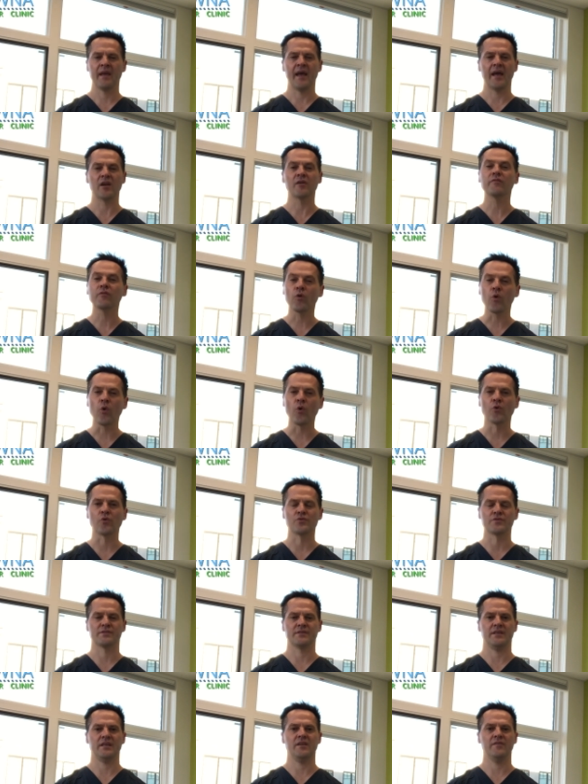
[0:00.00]
And of
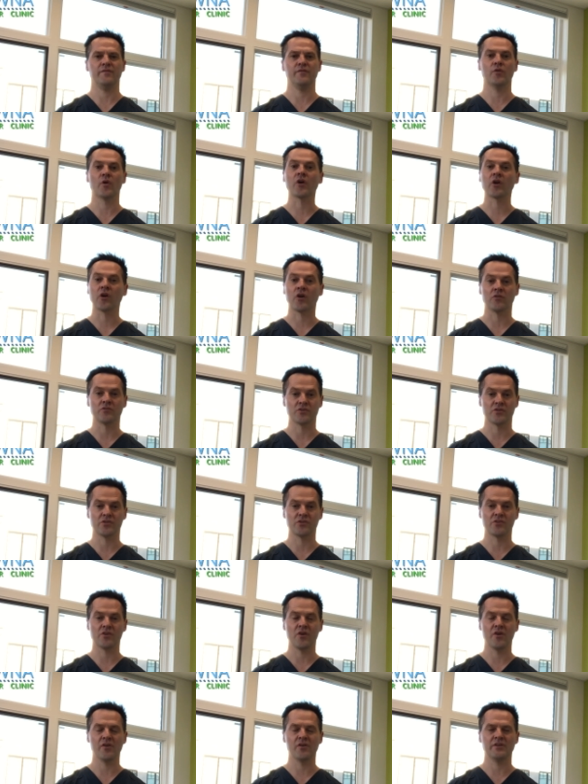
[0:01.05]
course, if you are
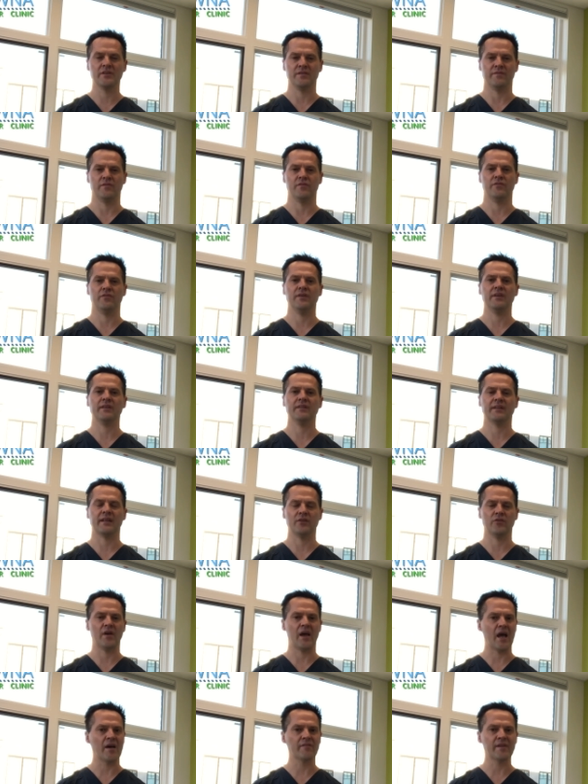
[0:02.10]
concerned, if you think that
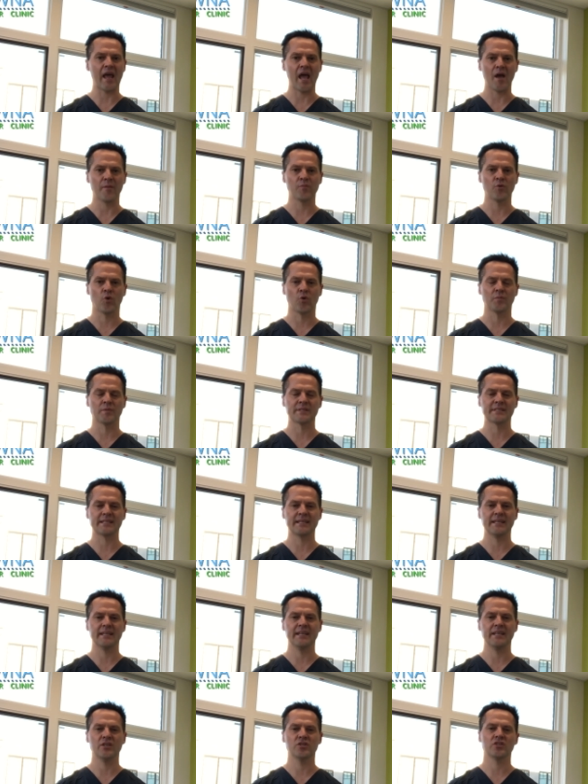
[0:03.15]
you have an abnormal
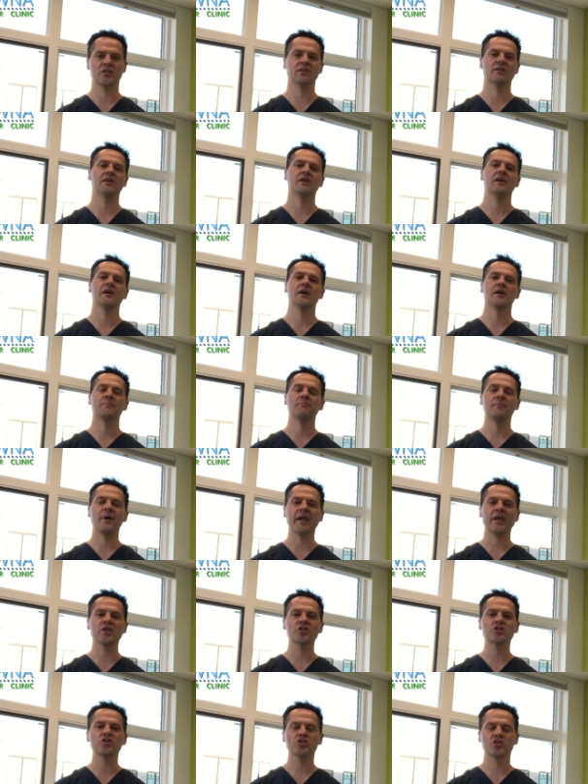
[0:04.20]
skin lesion,
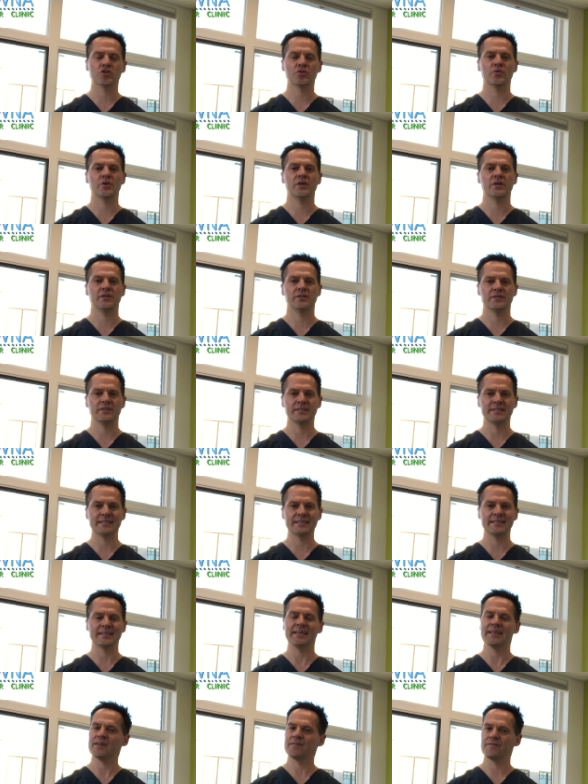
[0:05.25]
make sure to
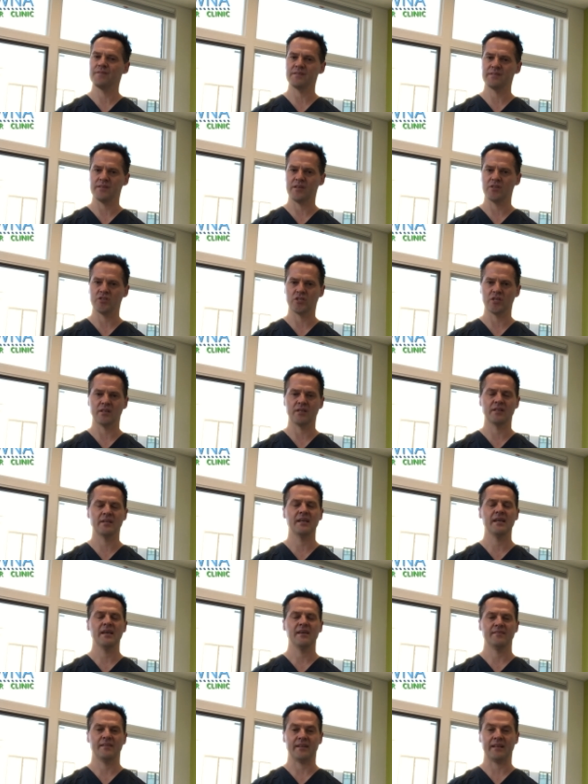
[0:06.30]
see a physician
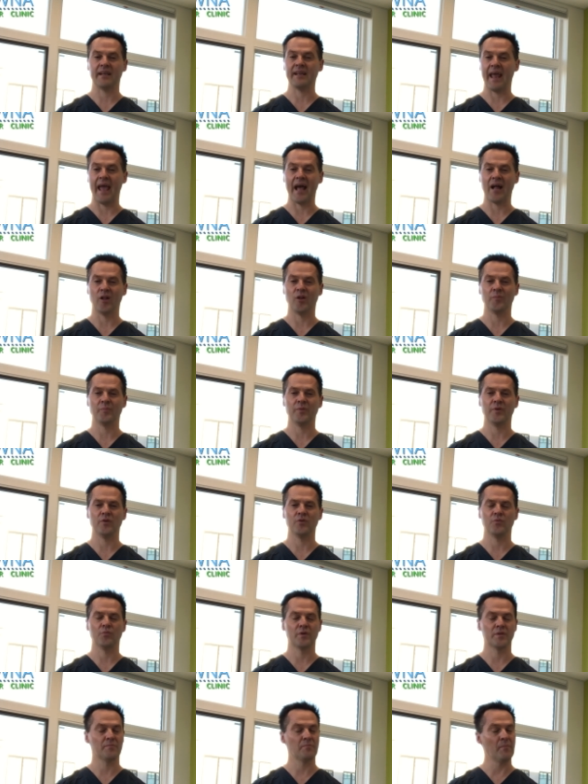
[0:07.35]
that can help you
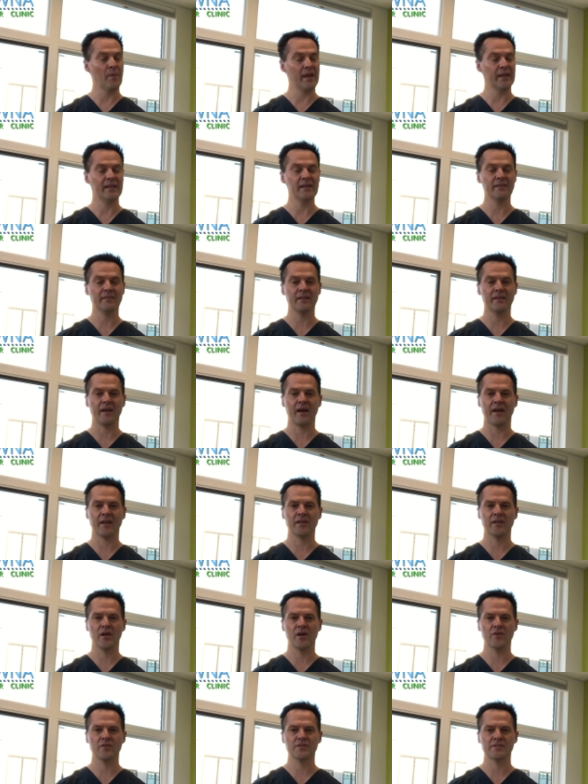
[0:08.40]
with making the
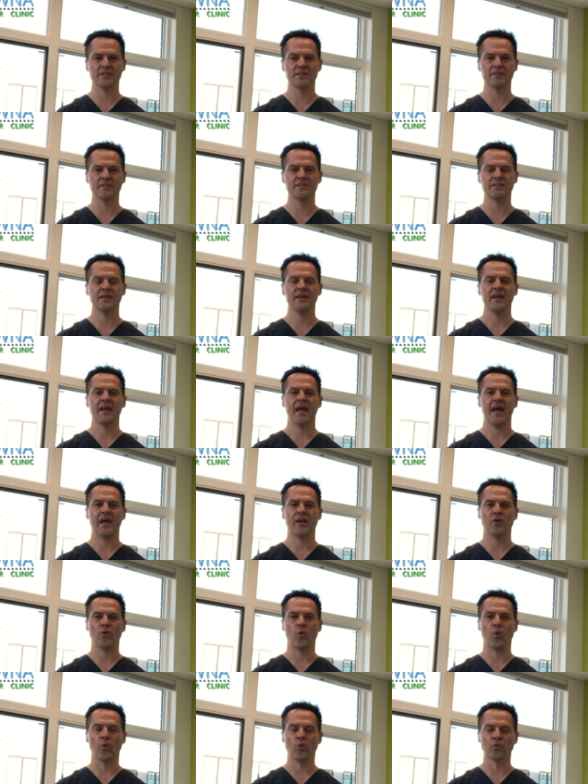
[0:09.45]
diagnosis
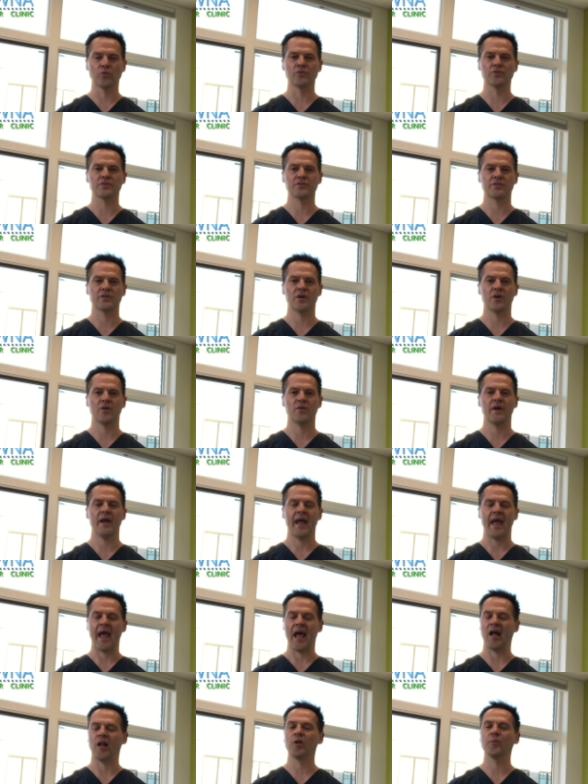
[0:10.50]
and also
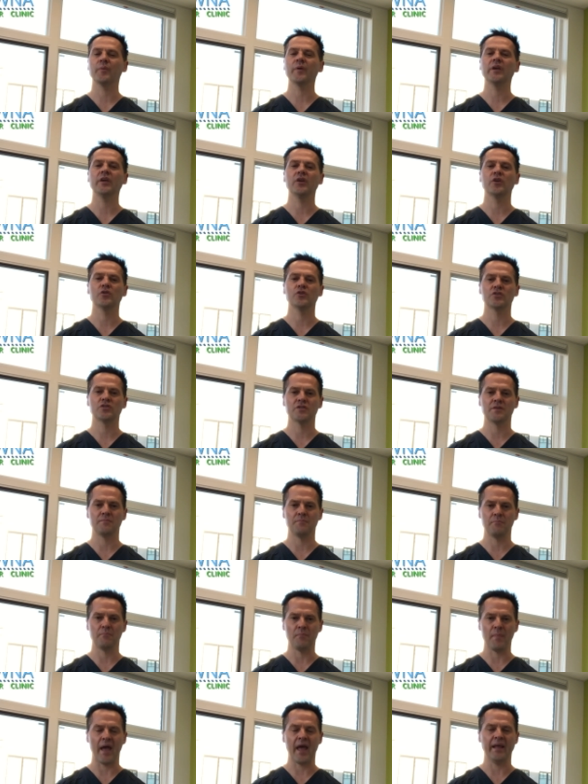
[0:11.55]
helping you to
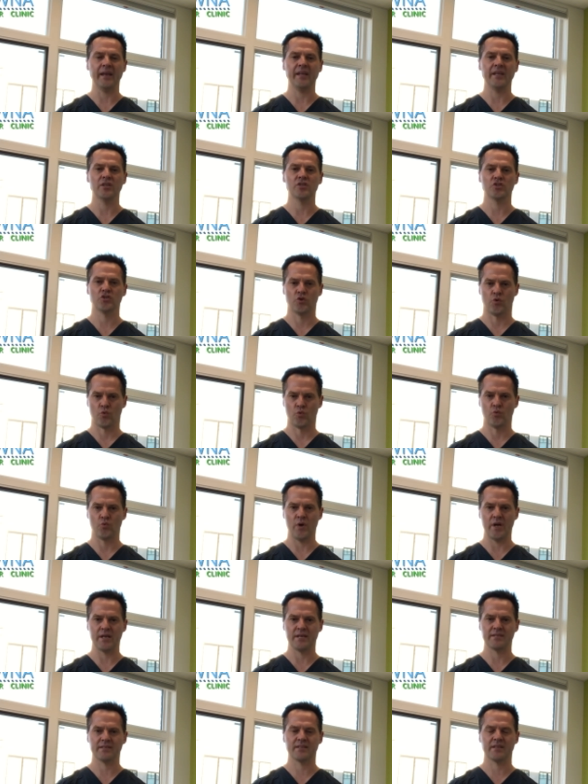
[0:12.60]
manage your
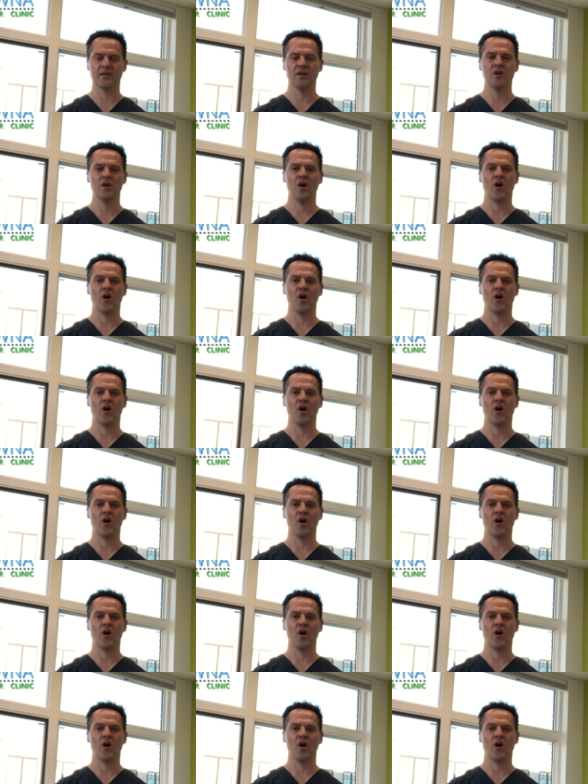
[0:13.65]
risk